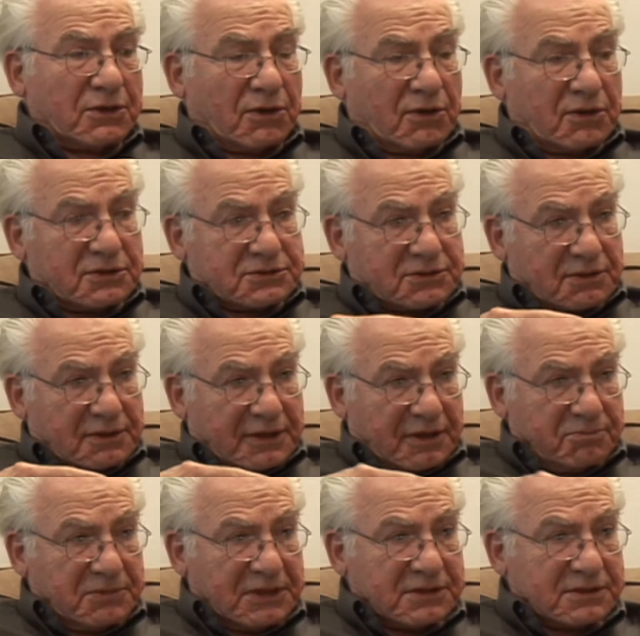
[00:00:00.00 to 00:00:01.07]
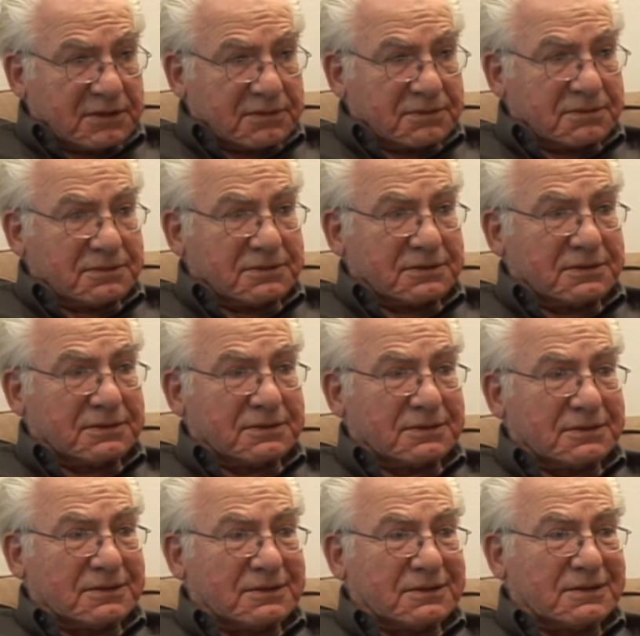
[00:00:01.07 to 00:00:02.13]
also led me to
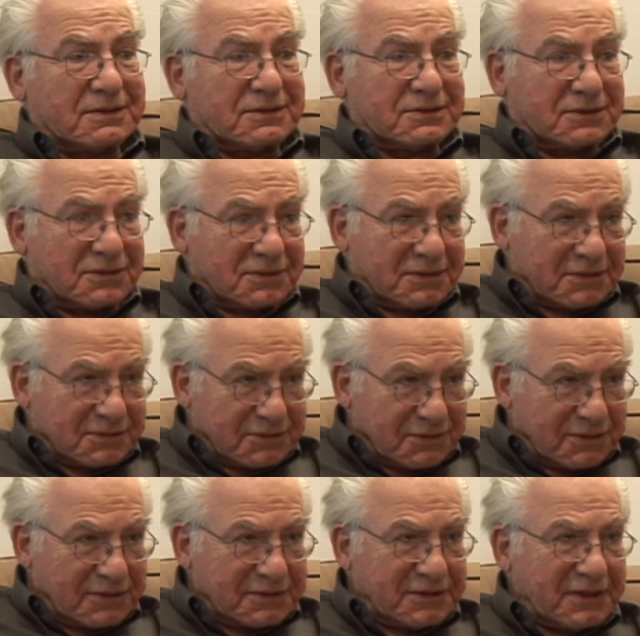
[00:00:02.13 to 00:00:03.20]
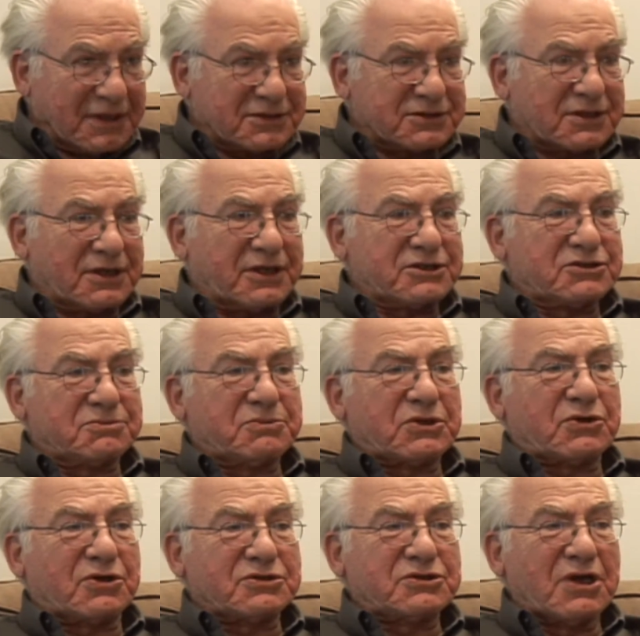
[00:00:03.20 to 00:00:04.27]
to, to the de-escalation
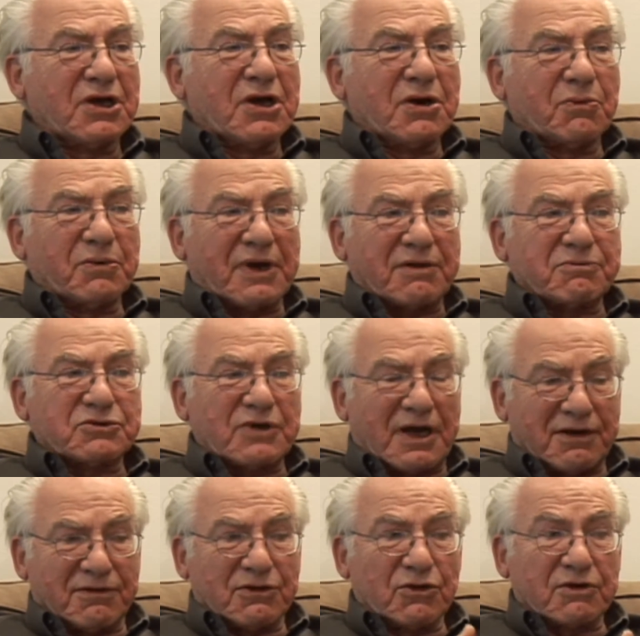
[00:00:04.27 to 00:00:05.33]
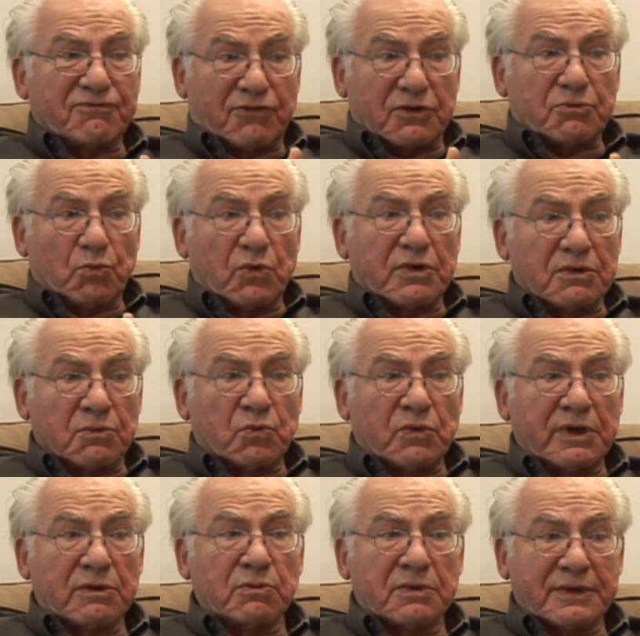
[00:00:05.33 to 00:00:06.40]
because yeah. what I'm trying to look for where
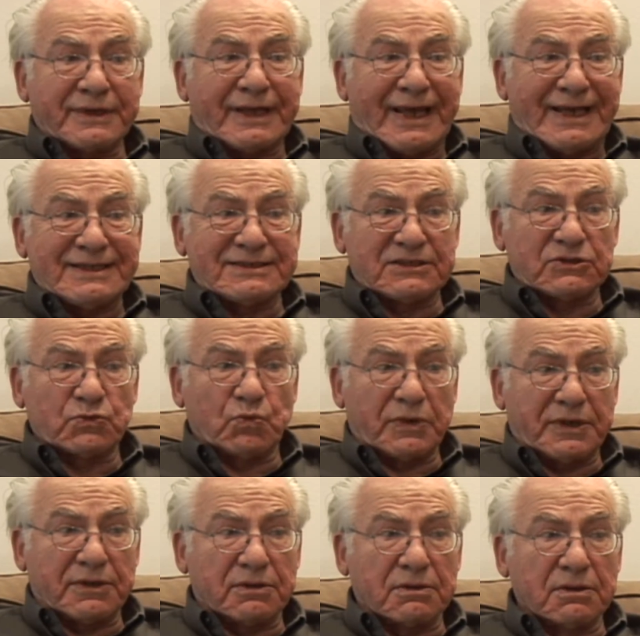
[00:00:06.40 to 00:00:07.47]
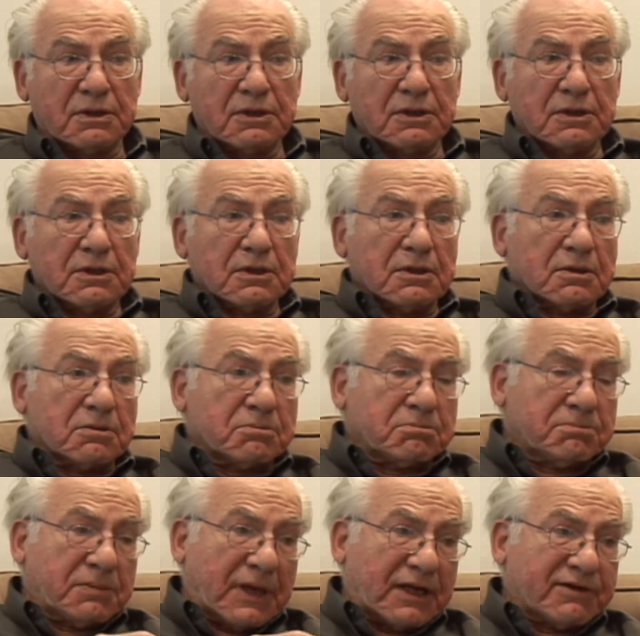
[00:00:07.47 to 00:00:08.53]
where were cases where mm.
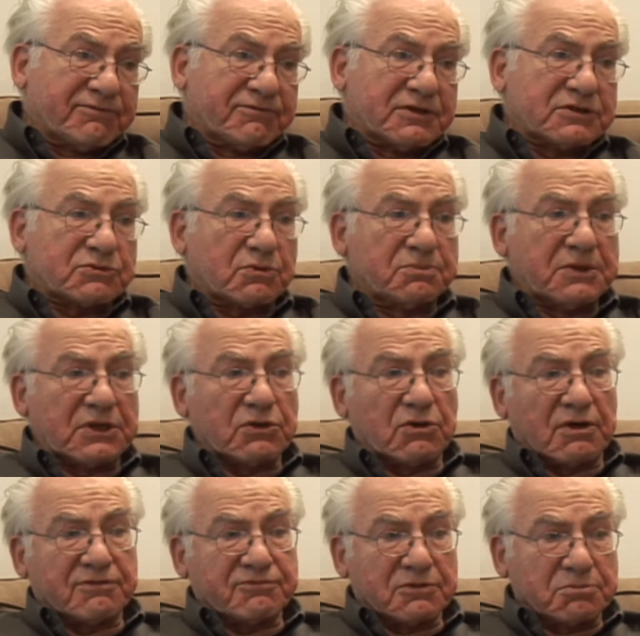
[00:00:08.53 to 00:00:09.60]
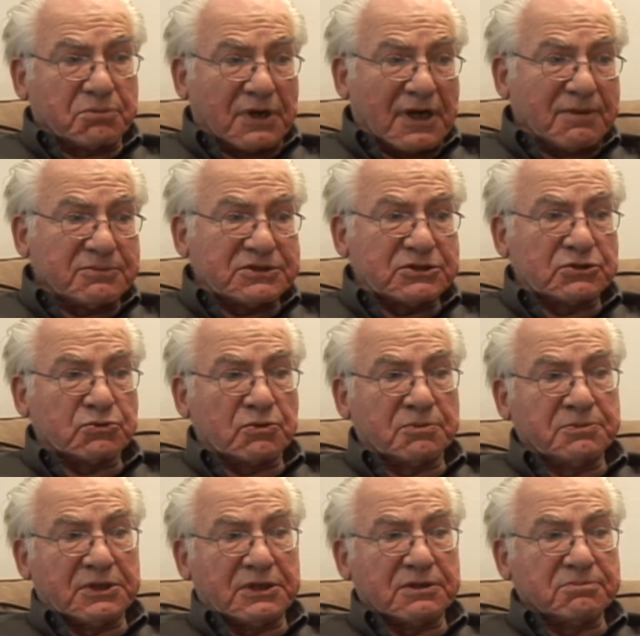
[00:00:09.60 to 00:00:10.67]
benefits were being offered, promises were
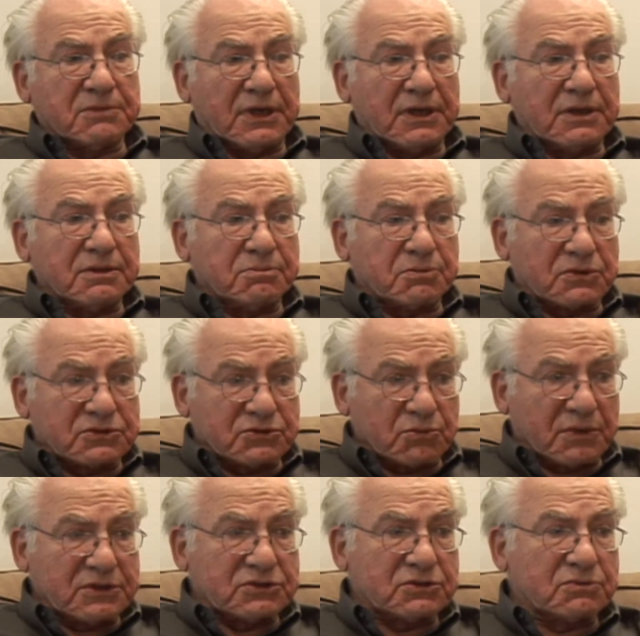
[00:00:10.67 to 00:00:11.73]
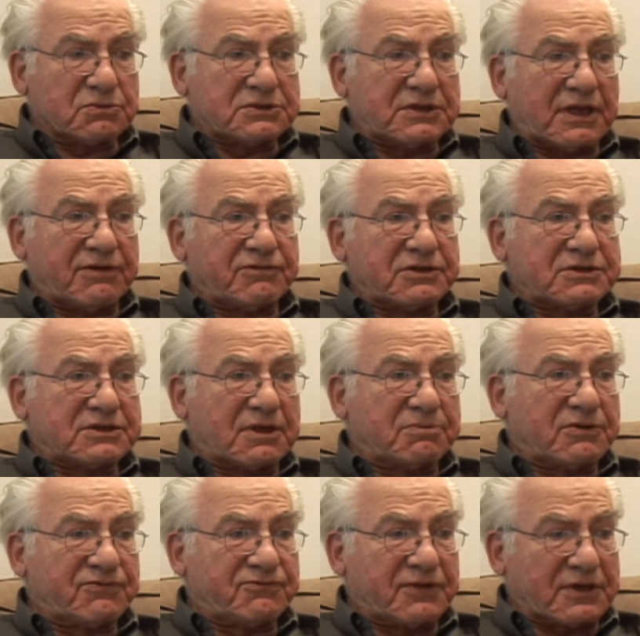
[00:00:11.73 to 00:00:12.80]
being made, mm. persuasion mm. was having
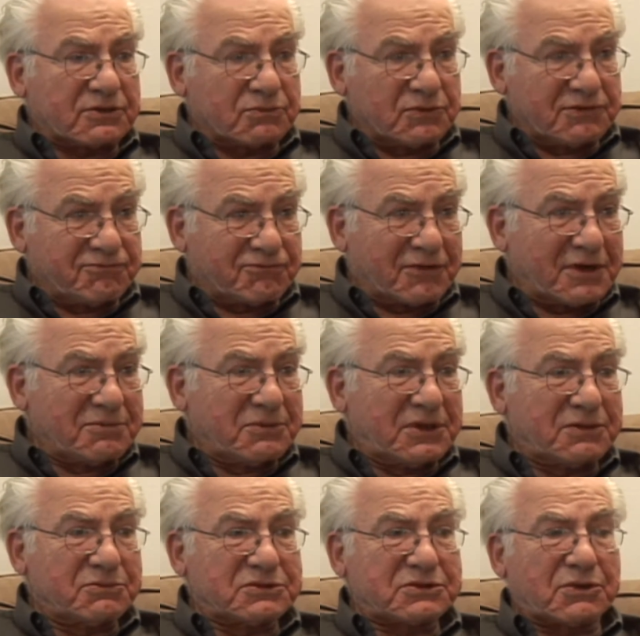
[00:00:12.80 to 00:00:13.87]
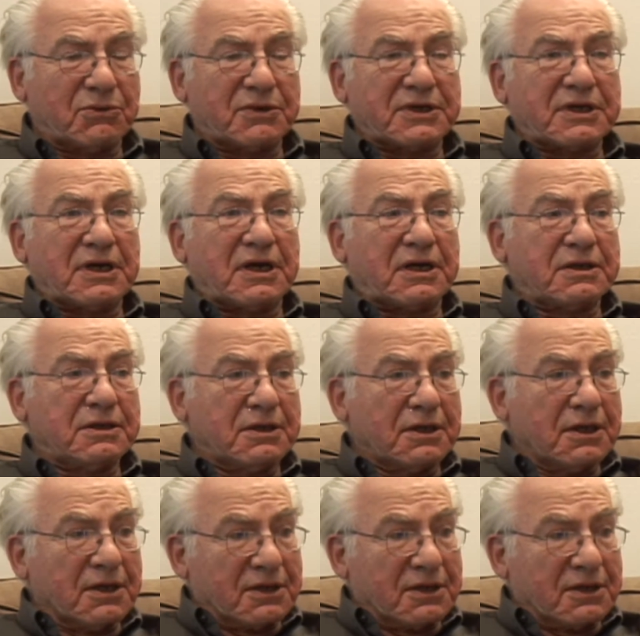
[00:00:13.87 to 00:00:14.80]
some effect, reframing was going on. Yeah.